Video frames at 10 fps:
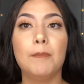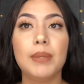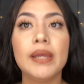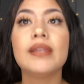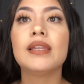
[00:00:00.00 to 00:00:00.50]

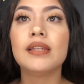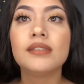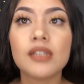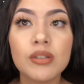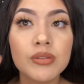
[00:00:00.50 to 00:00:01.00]
but the
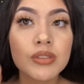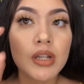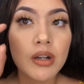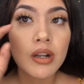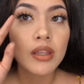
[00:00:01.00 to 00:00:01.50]
Instahos
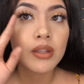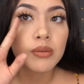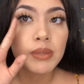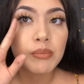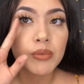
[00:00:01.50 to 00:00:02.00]
are a little
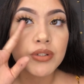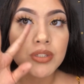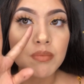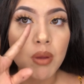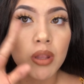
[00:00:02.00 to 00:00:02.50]
bit more
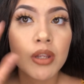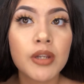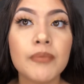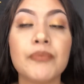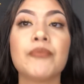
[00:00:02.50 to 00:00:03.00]
smaller,